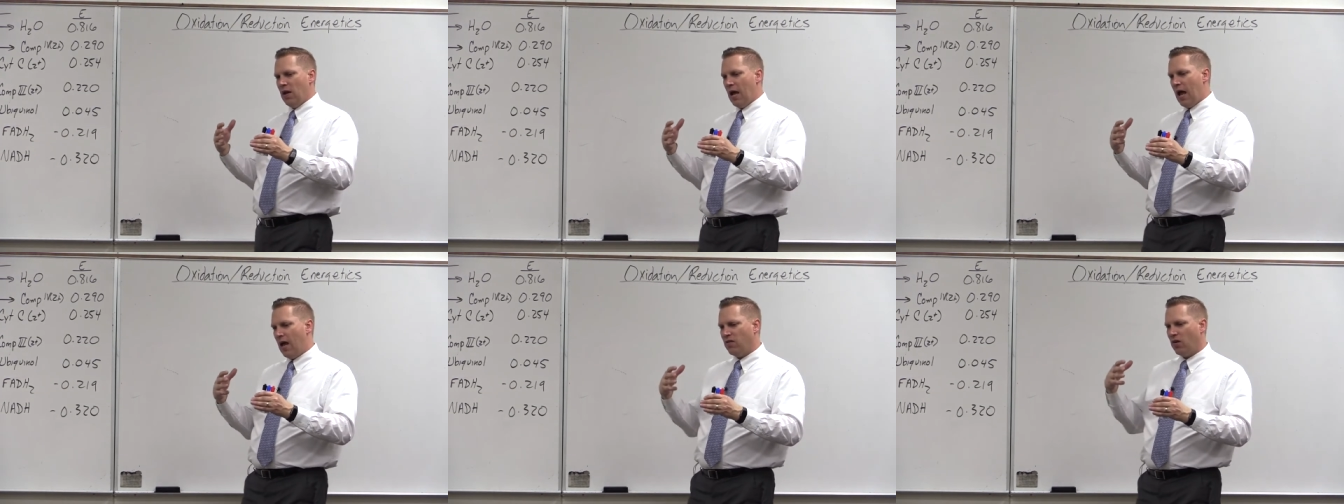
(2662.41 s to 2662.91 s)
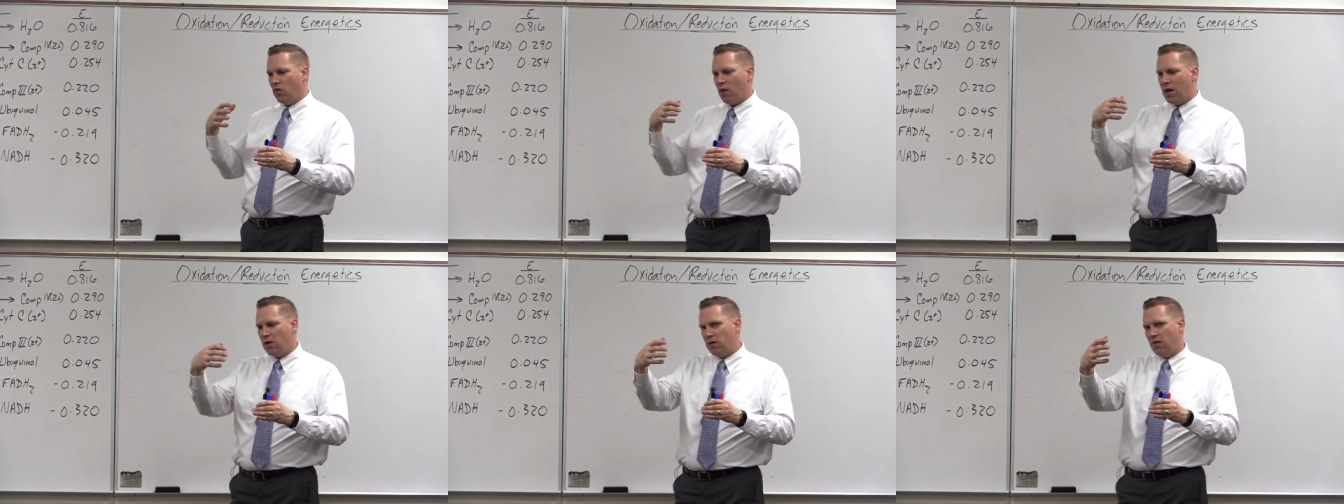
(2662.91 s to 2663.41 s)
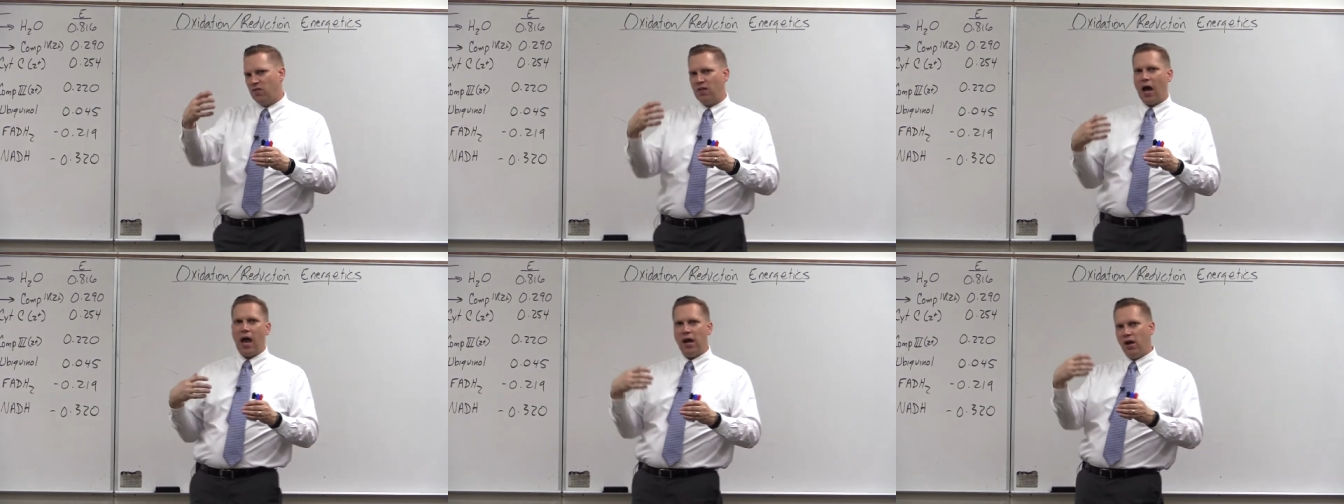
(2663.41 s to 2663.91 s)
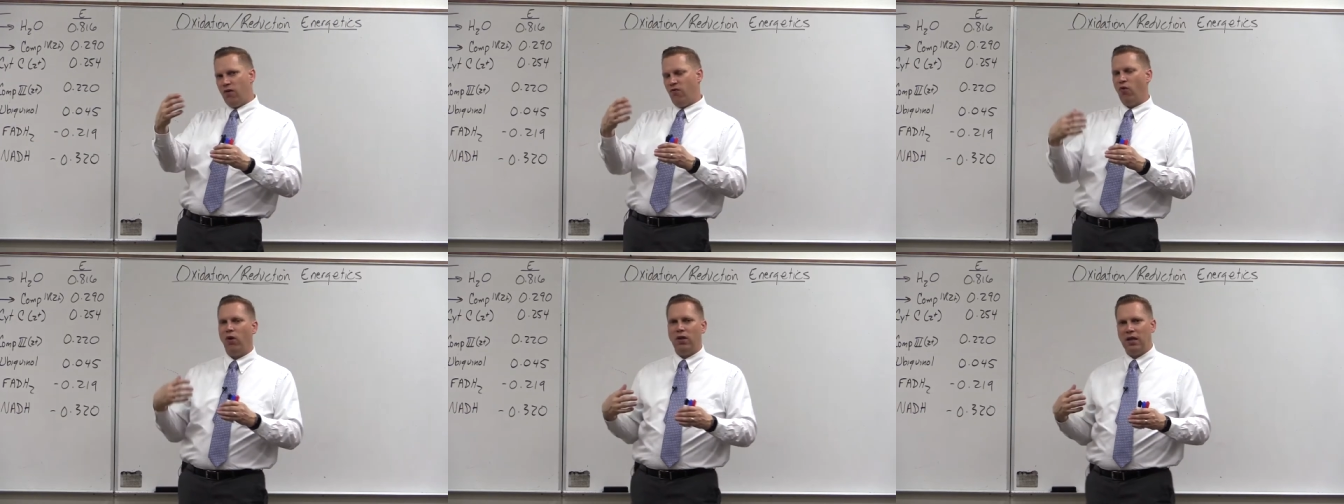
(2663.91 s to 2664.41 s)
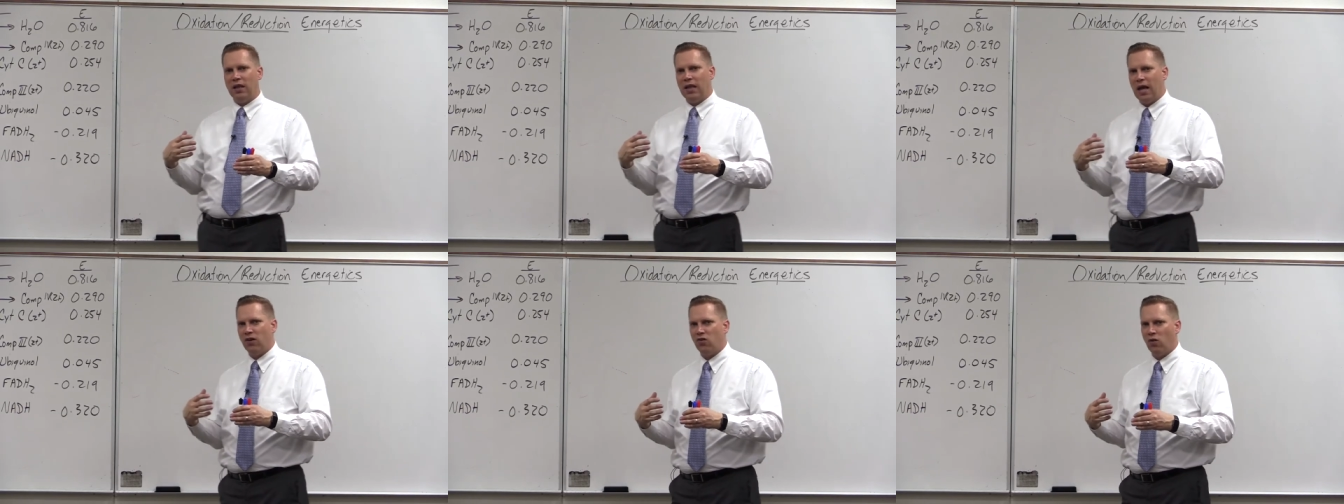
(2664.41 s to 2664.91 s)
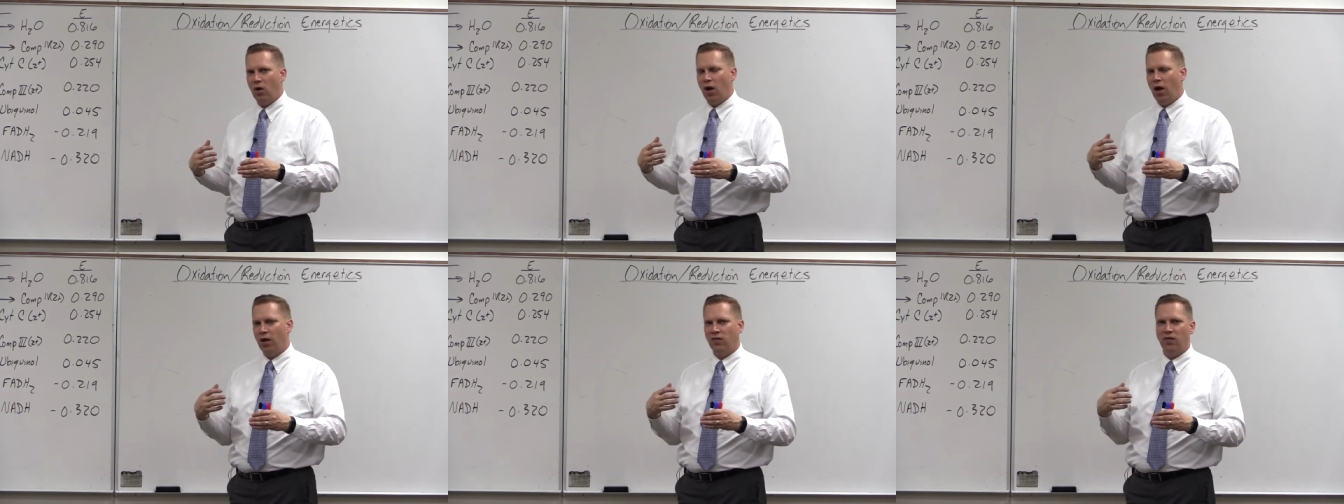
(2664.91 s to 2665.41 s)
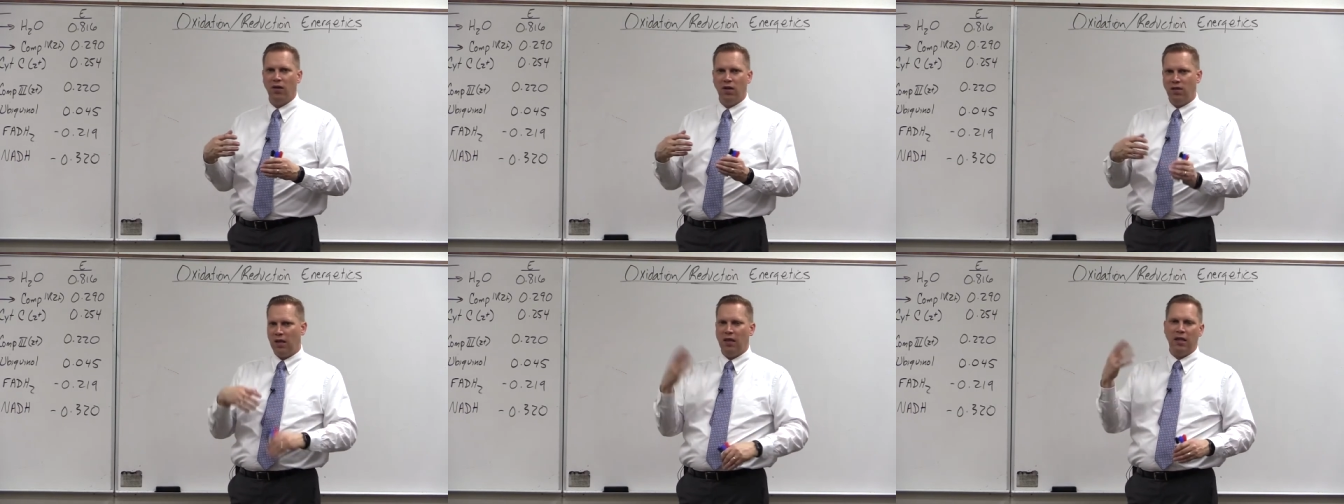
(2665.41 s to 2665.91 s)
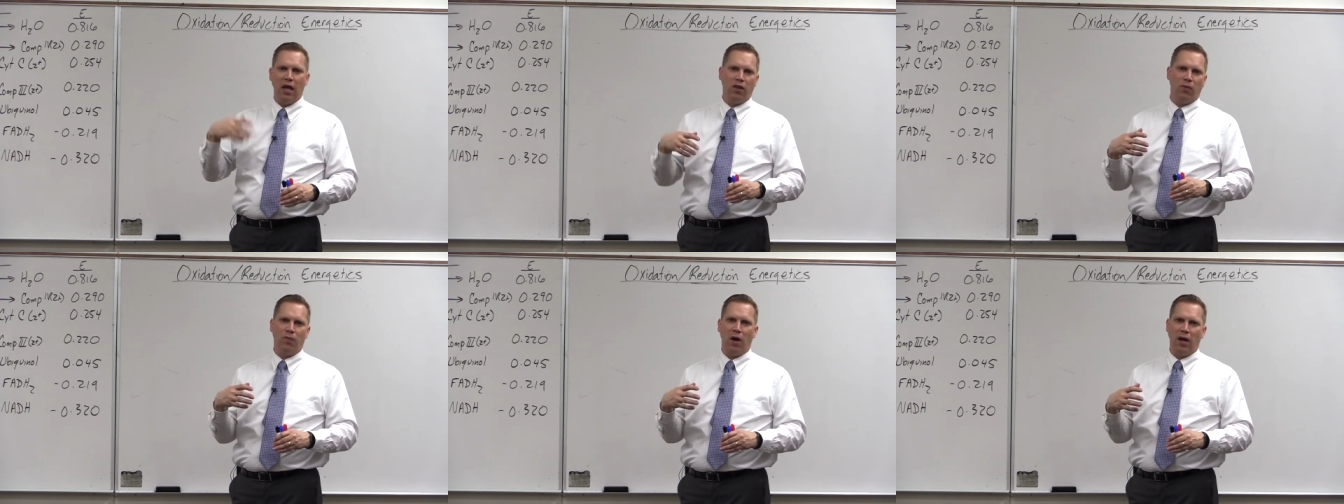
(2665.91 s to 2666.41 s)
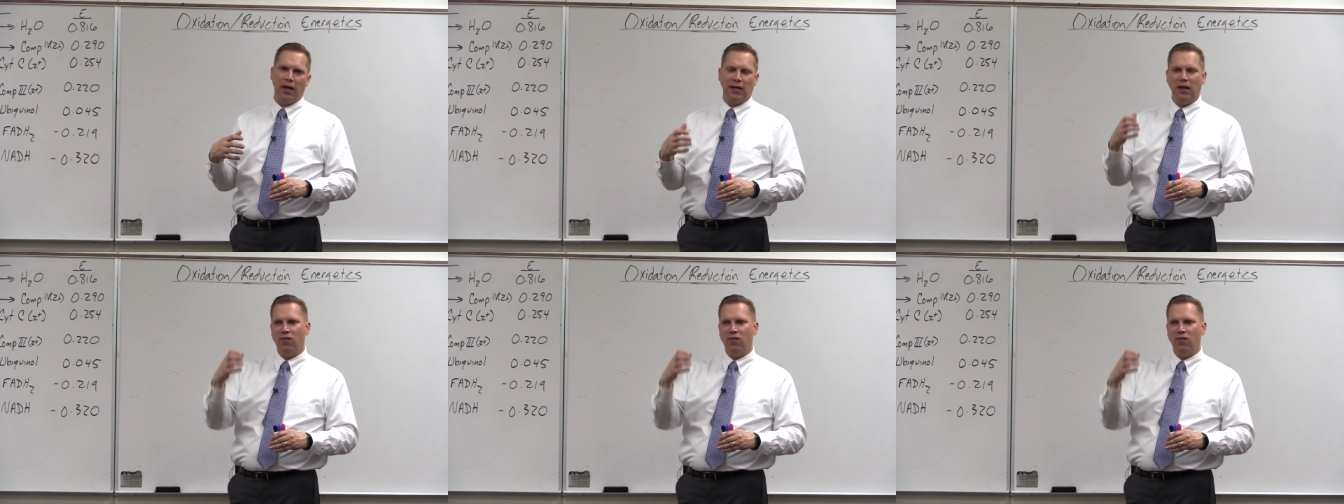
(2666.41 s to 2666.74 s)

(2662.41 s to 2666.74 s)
has a greater desire for the electrons than the other product.